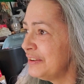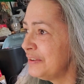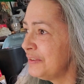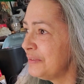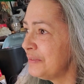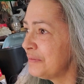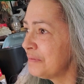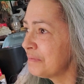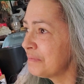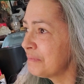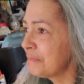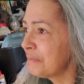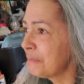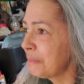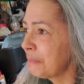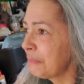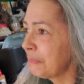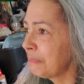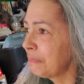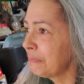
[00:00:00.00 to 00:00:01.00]

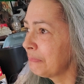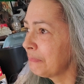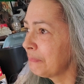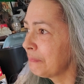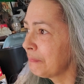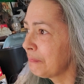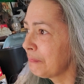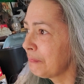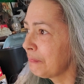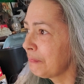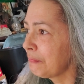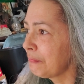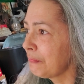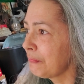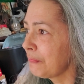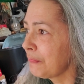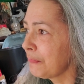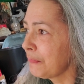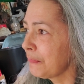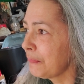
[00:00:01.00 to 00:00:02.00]

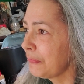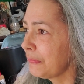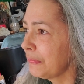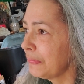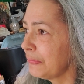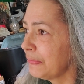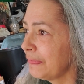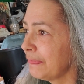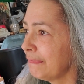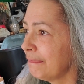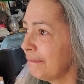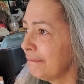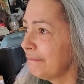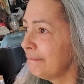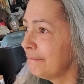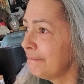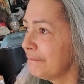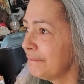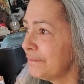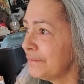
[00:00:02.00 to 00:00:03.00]

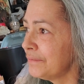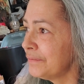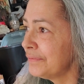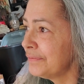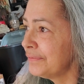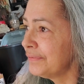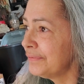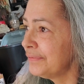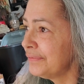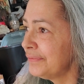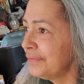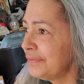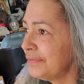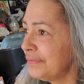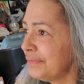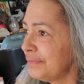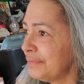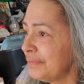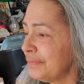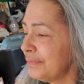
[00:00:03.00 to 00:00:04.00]

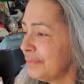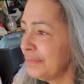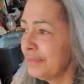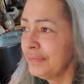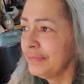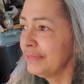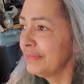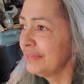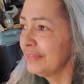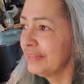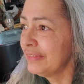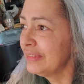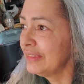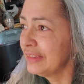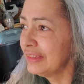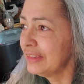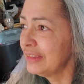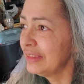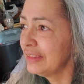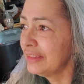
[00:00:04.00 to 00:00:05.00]

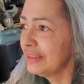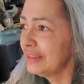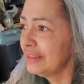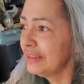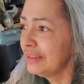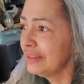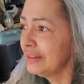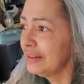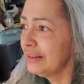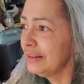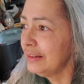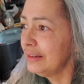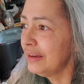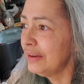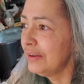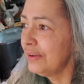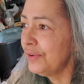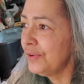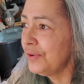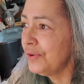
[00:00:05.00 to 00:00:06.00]

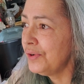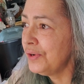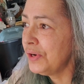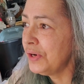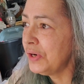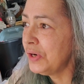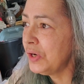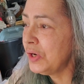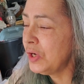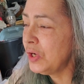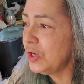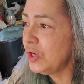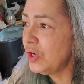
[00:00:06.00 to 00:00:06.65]
(no one is talking)